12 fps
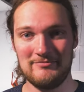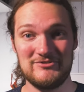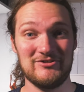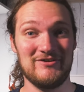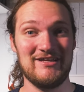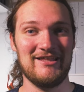
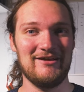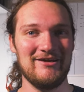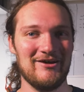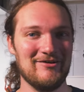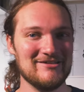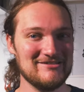Sorry, Dan,
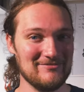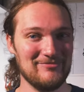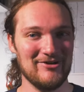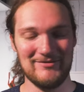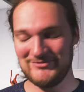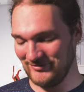you know, at some
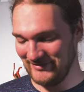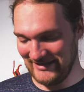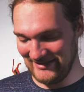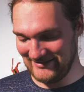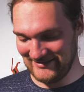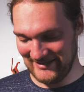point I'm sure we'll
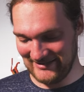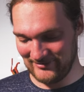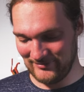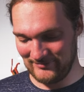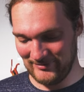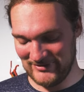get another
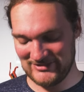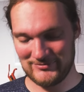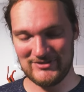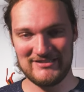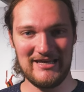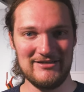one, but we just
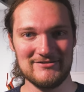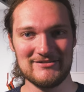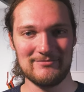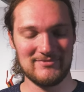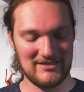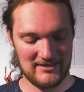wanted to get you
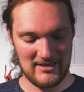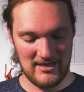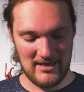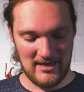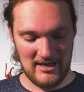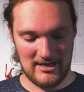something.
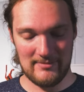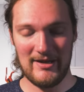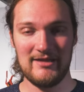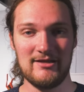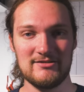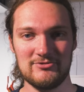
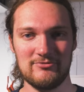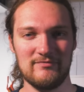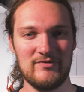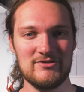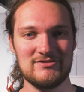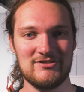And I saw the
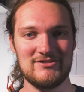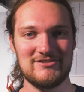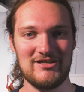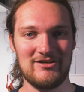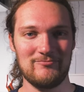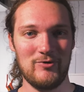reviews on
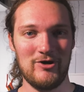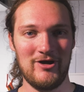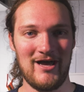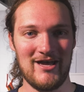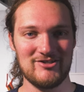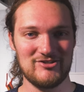this were
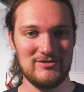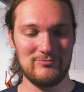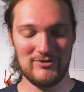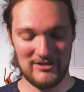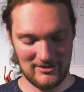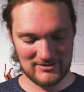actually
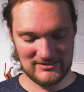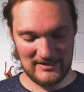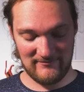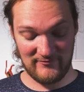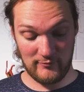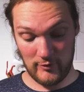pretty good.
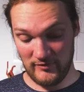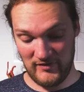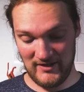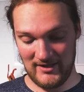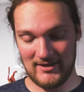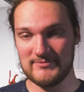And for one
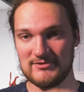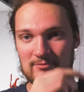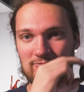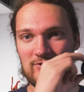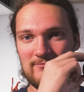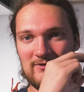thing, it comes
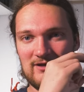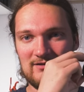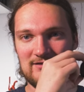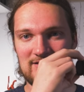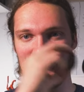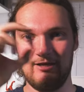with a proper,
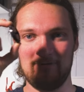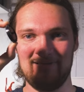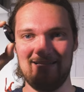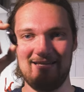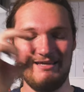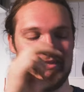you know,
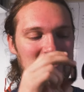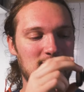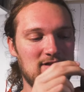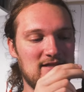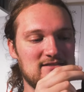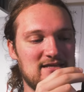clicky
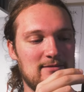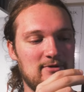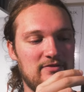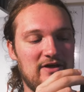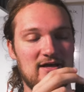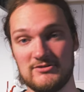little lens cap
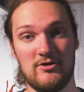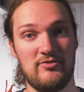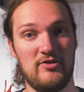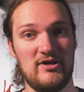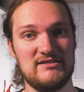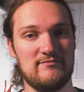like that. It's got a
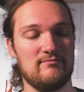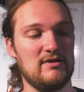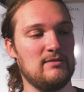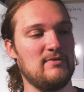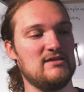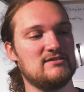
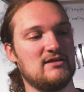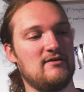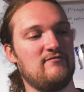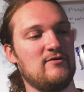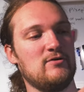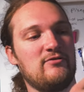
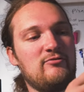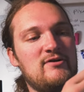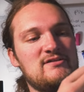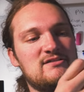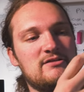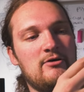37mm filter
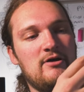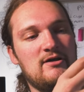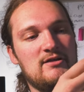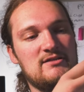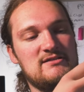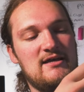thread, so I
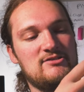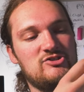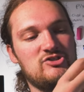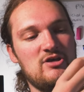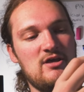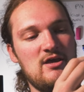can
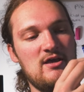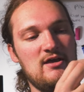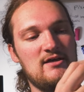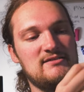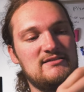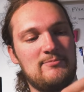attach
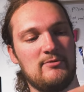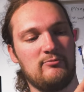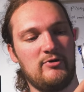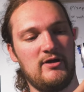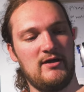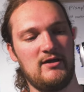a step-up
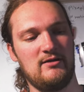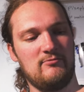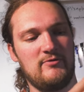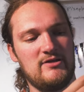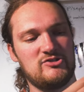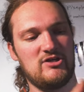ring,
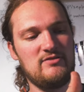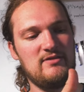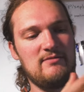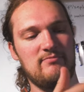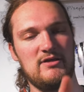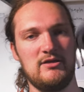which can
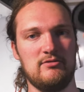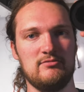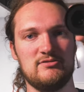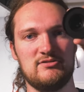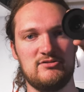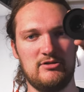then be
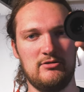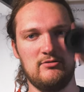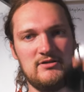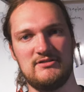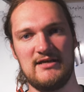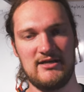used to
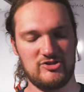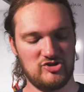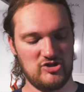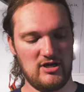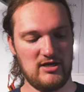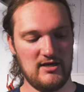
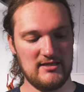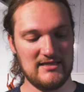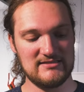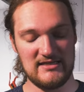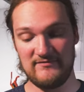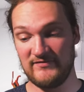attach an
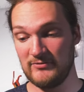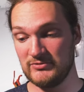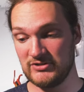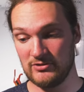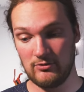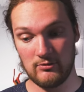ND
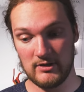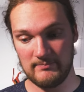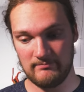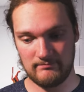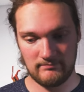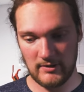filter or
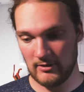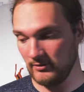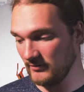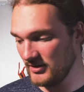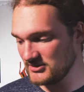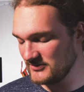a
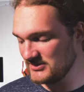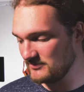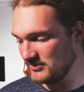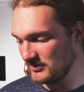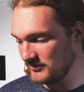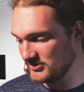polarizer or
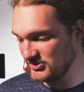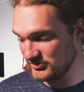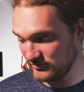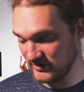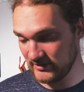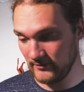something, which
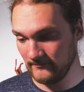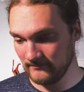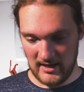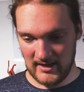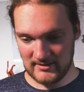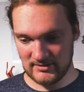is really cool.
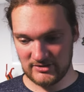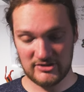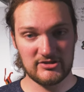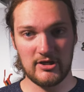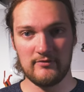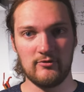And
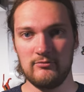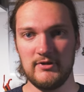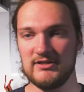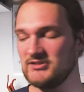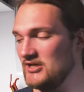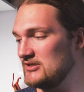just overall,
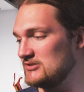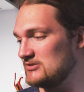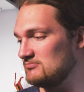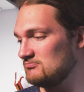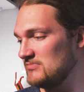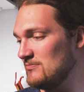it's
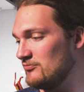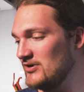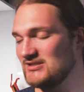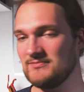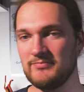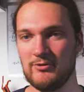
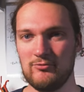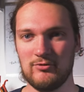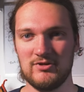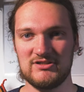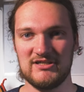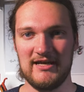impressive build
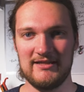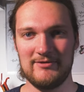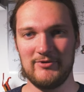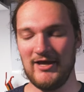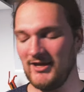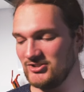quality. And
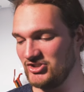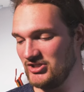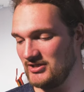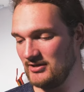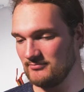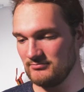then when it actually
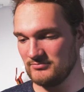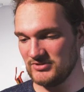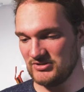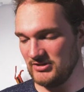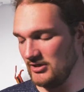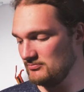
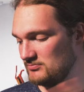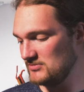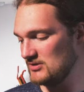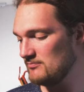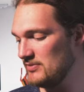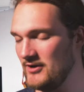comes, you know,
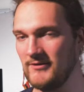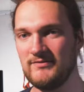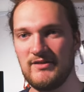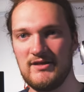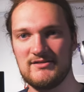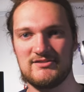
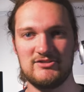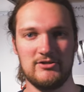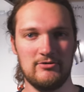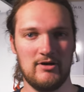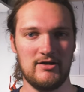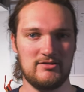comparing these
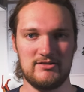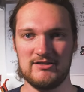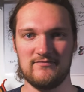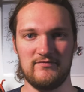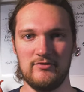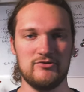two, I
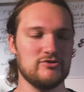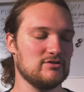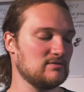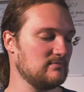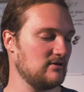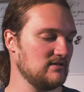did a few
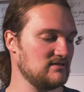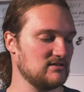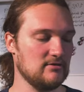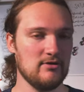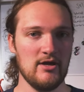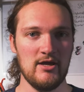shots comparing these
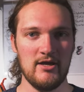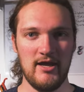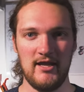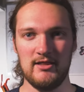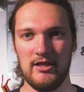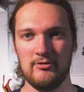two
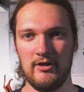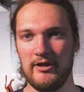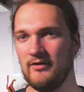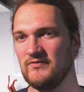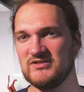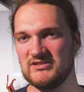in low
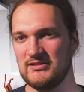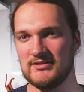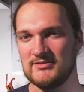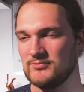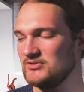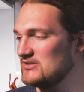light. Obviously
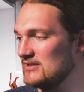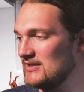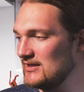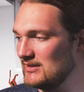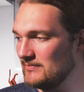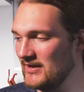this one does a
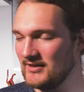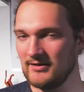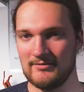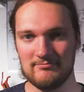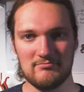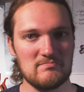little
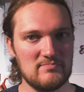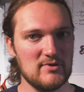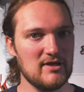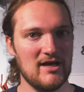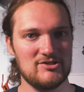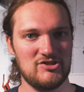better,
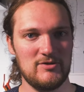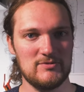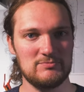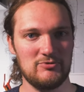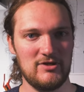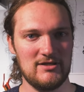but actually it
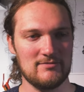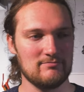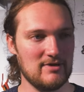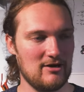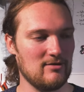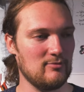was pretty
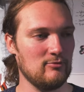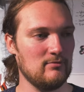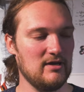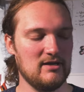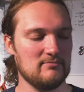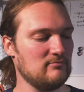comparable.
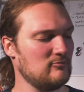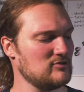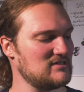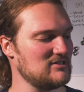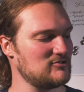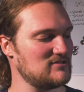
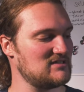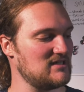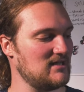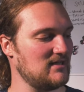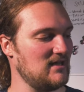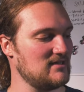What's
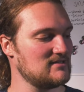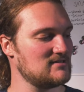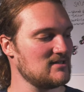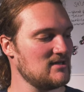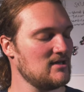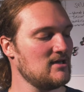interesting
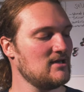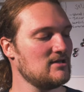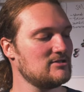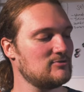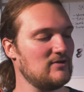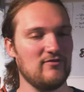is
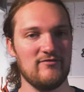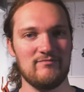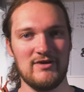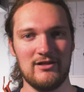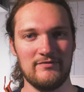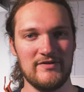
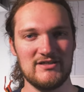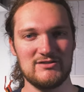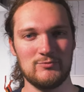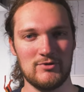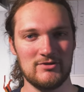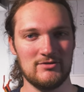25mm on
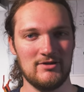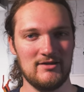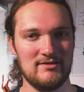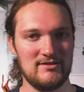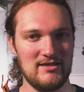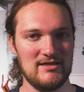this one, I
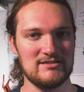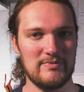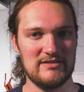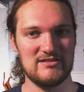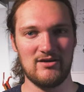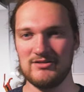think, is a
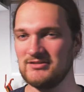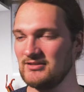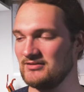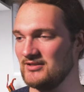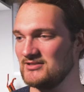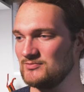bit tighter
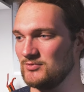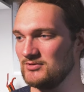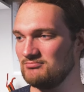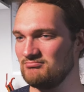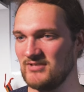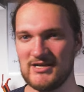than this
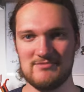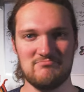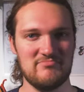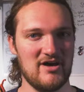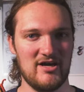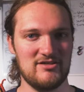one.
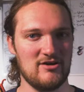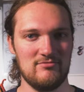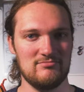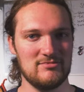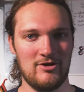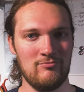I
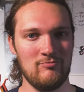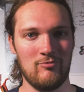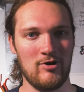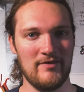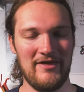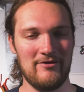don't know
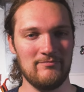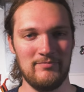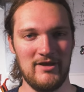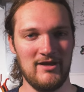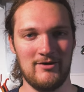why that would be.